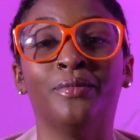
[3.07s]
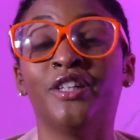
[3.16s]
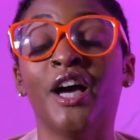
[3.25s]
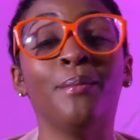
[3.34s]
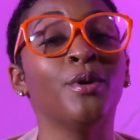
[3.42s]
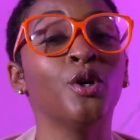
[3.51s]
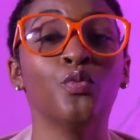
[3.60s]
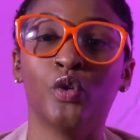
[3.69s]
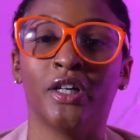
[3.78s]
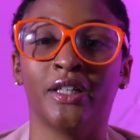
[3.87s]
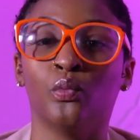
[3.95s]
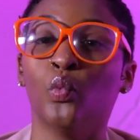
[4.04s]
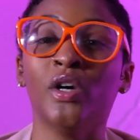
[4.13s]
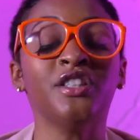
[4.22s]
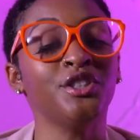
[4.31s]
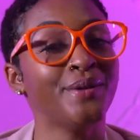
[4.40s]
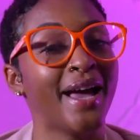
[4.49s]
Number one,
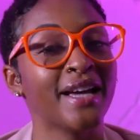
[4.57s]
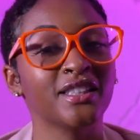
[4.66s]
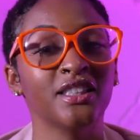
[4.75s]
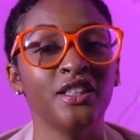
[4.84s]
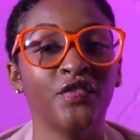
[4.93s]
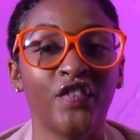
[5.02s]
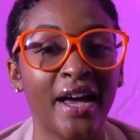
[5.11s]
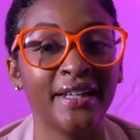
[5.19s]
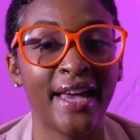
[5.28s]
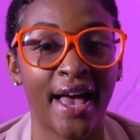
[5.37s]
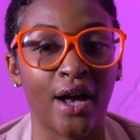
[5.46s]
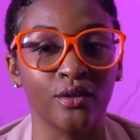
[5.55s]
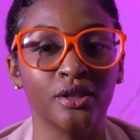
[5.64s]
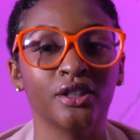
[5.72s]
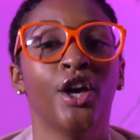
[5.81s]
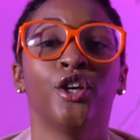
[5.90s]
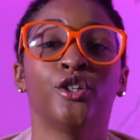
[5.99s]
once you actually find a house,
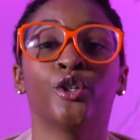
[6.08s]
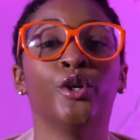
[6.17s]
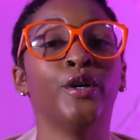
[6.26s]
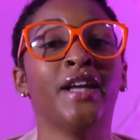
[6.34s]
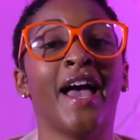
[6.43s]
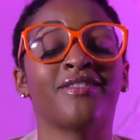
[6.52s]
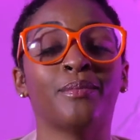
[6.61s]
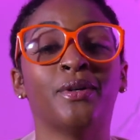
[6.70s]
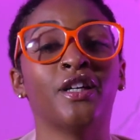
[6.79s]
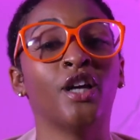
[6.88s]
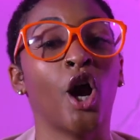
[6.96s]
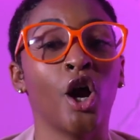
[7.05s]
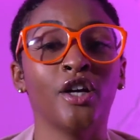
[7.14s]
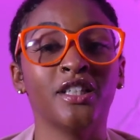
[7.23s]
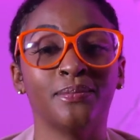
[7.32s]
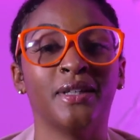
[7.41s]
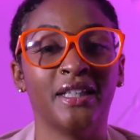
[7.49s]
you're going to have to put
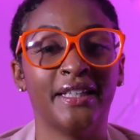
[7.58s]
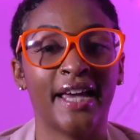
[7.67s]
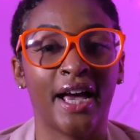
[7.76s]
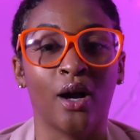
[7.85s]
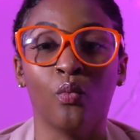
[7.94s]
earnest money down.